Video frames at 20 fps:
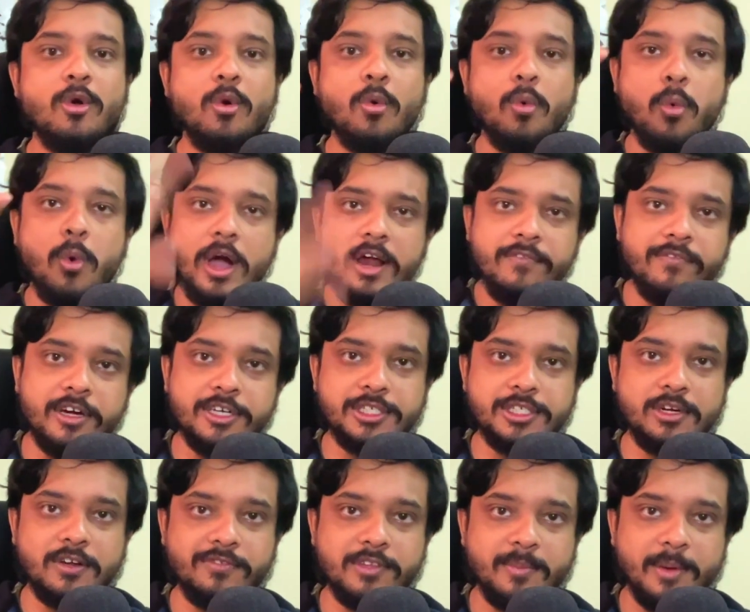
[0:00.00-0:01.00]
one
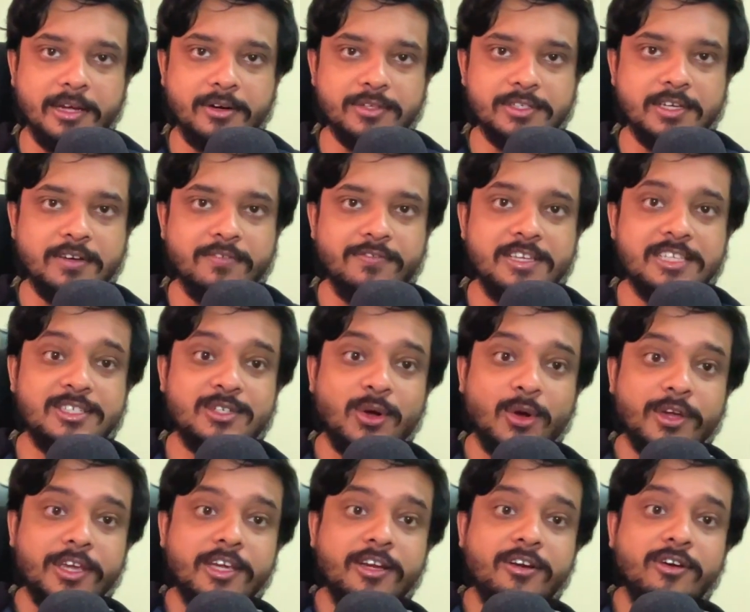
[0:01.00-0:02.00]
version of the microservice
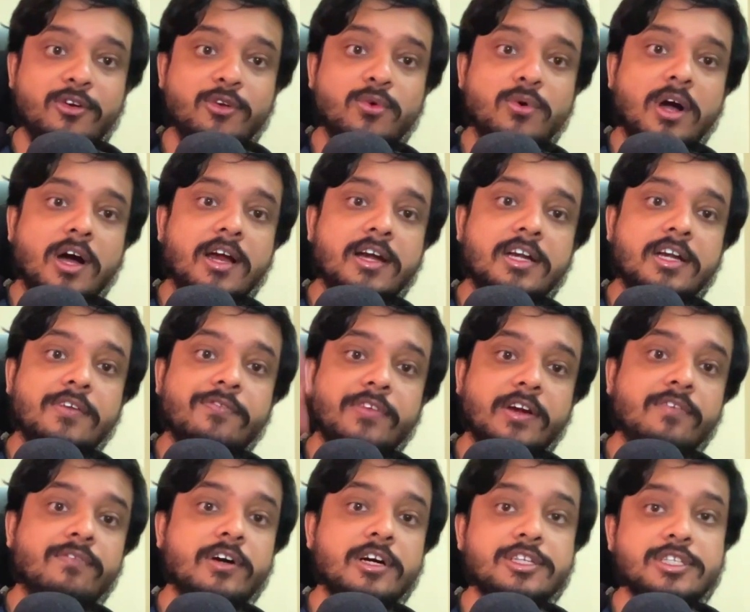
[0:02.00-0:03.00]
talking to a
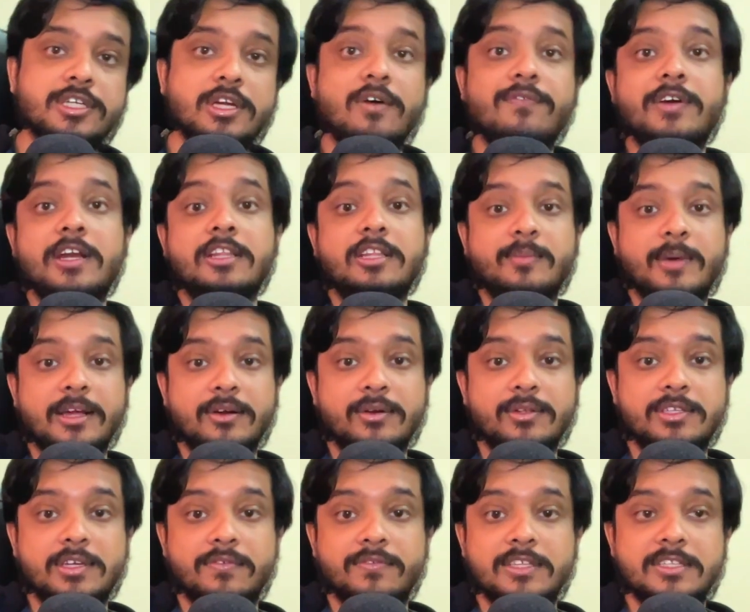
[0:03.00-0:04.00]
different version of another
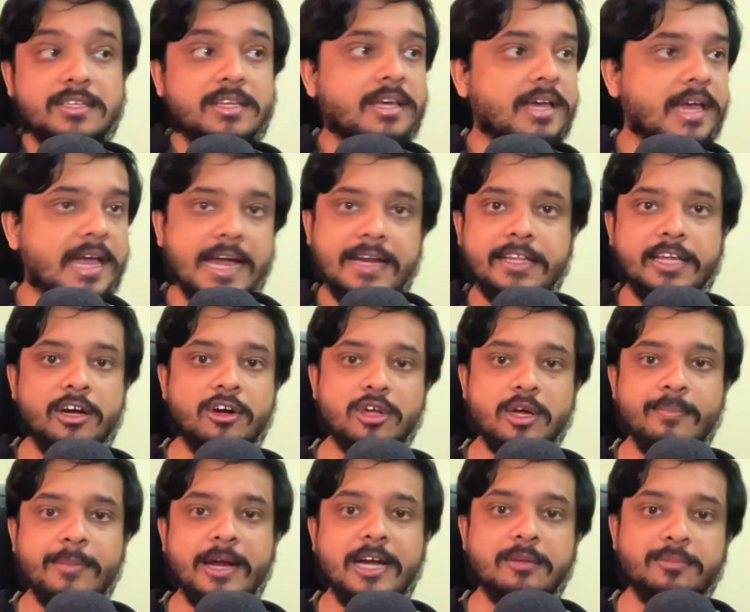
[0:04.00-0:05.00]
microservice, and they're not
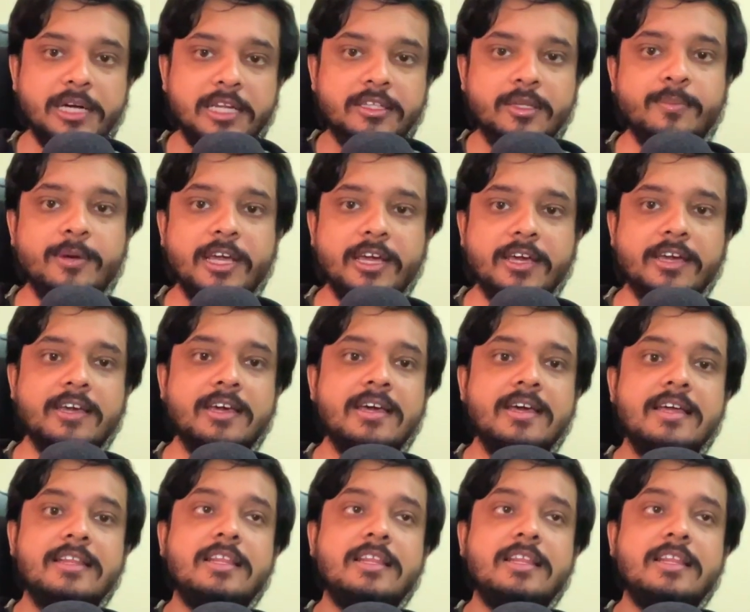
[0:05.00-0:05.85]
compatible and they break.